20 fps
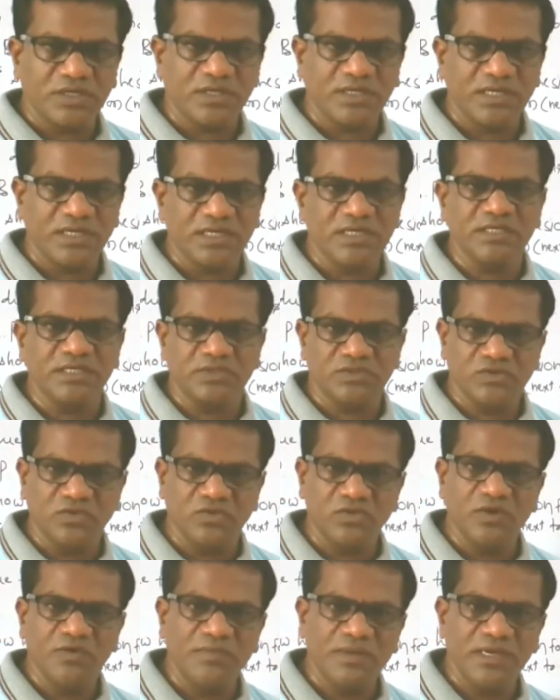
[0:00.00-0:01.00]
it is
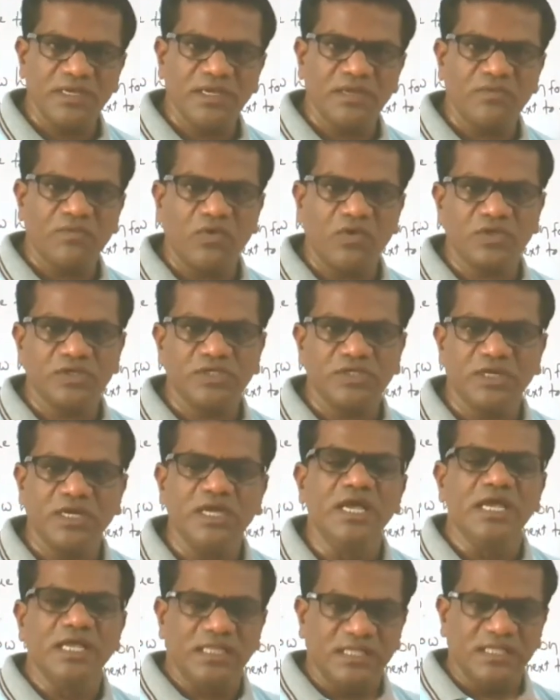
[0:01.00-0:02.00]
soluble in
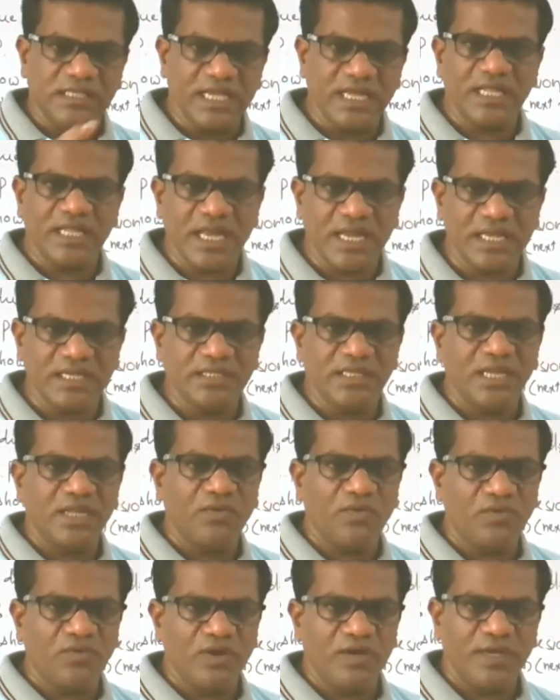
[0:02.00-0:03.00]
water, then and then
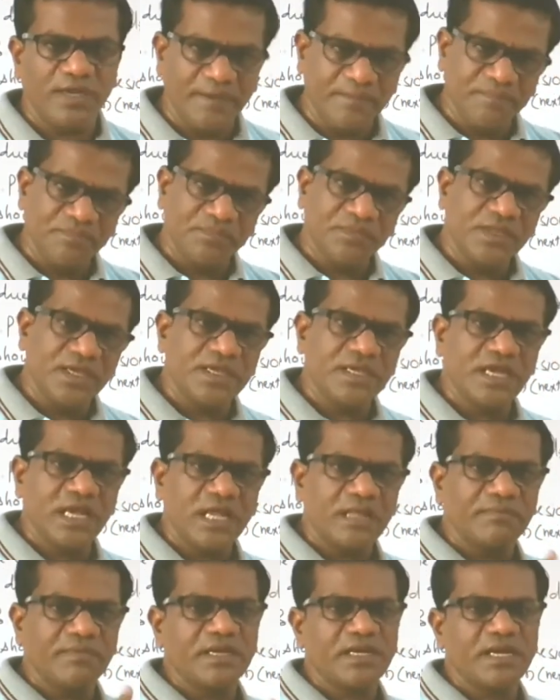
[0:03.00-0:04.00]
only it
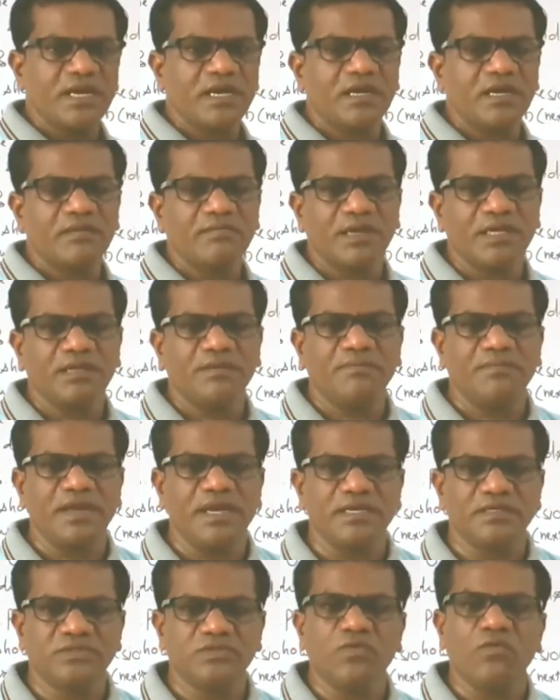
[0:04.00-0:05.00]
can be taken by the
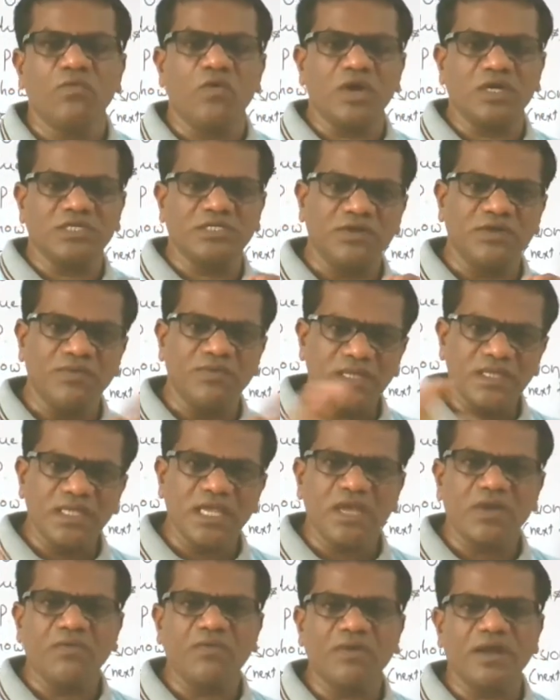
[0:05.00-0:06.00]
plant. So whatever
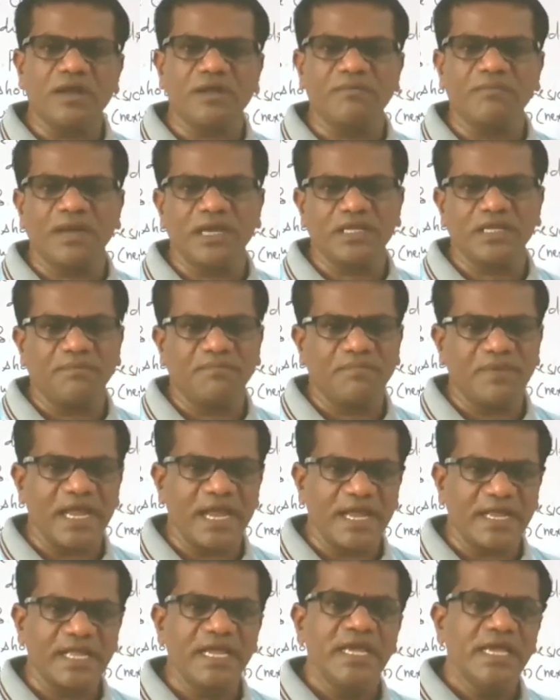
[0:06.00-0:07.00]
required by the
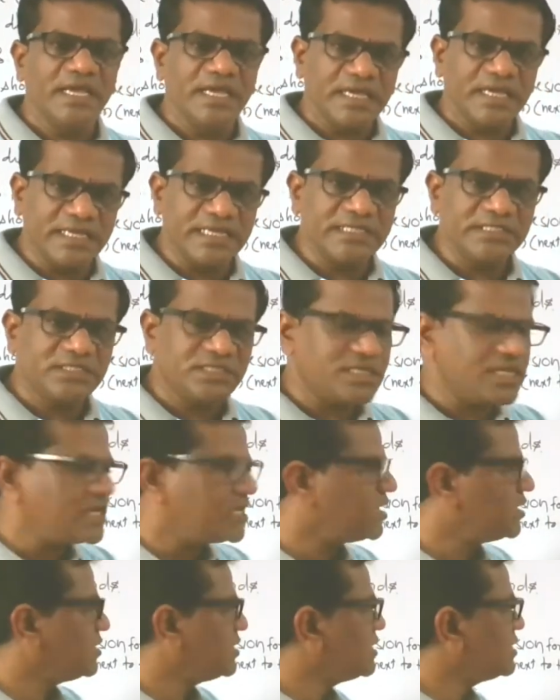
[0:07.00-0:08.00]
plant, it is
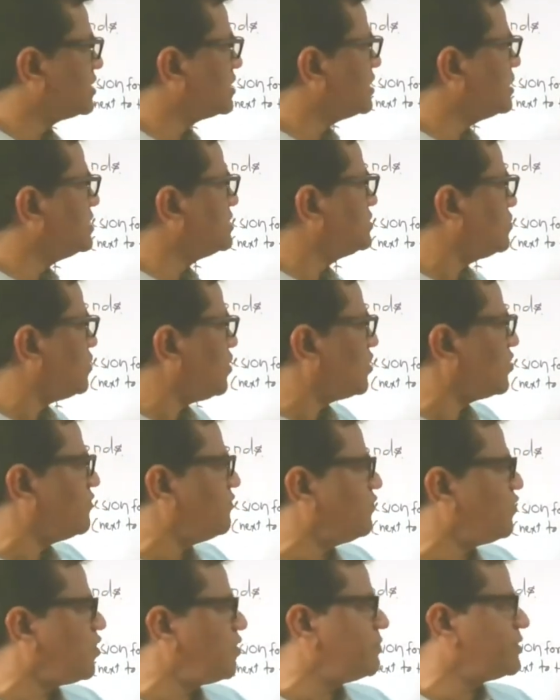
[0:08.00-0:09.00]
taken in
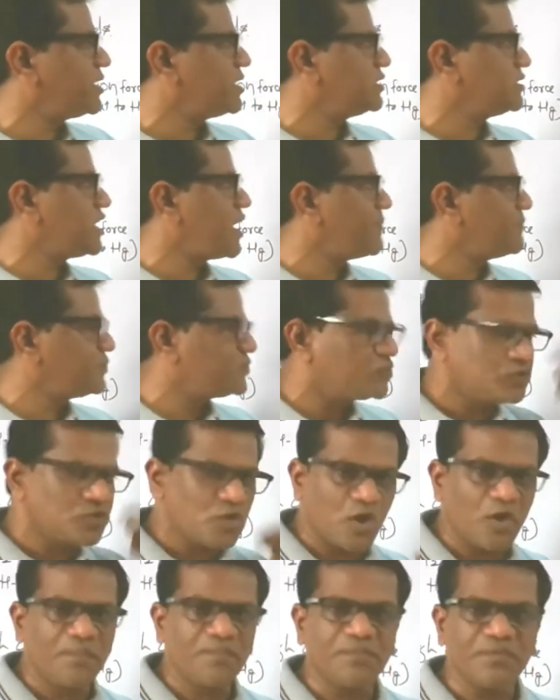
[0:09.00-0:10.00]
dissolved form, it is
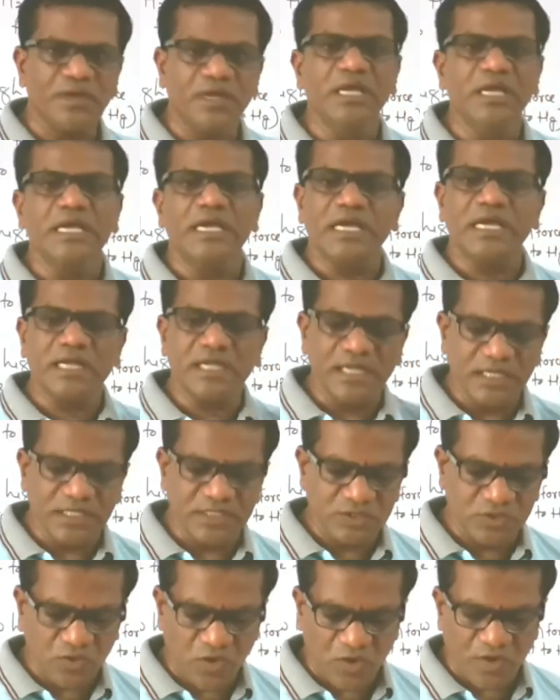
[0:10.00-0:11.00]
absorbed in
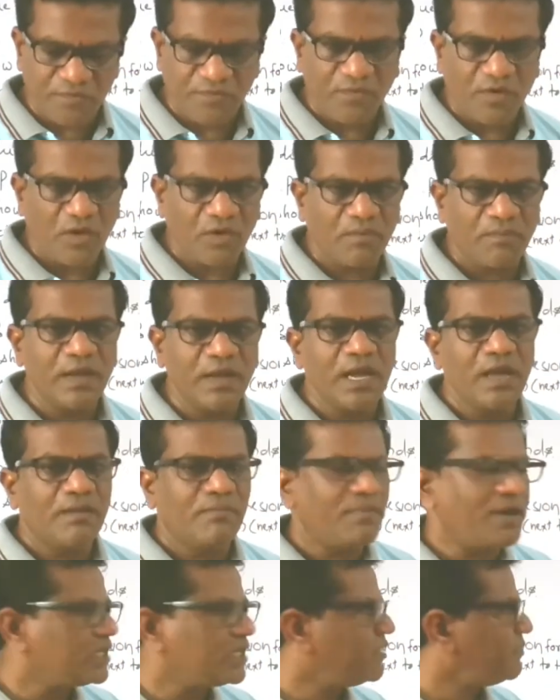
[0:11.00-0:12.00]
dissolved form
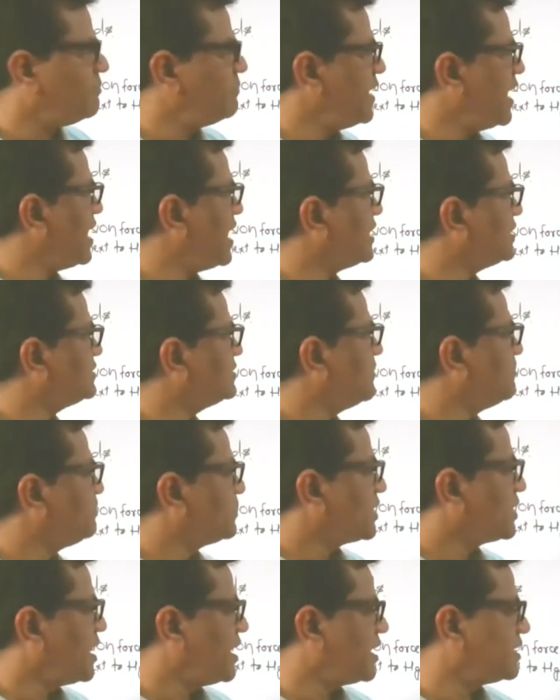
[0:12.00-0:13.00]
by the plants,
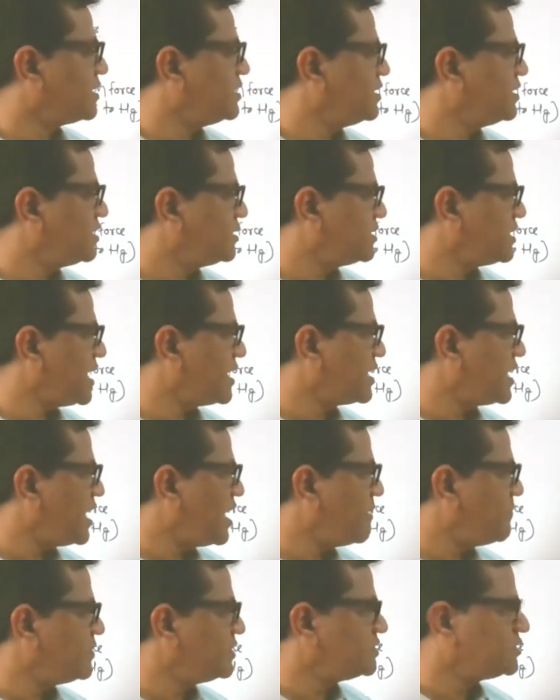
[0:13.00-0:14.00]
and that
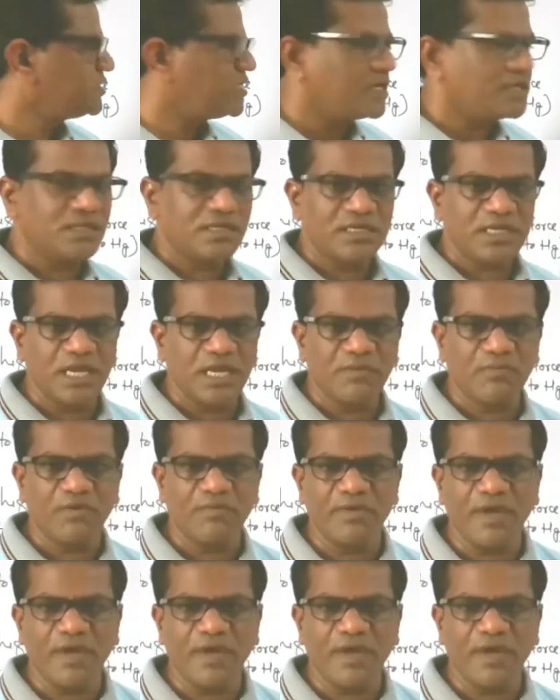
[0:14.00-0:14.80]
happens at the time of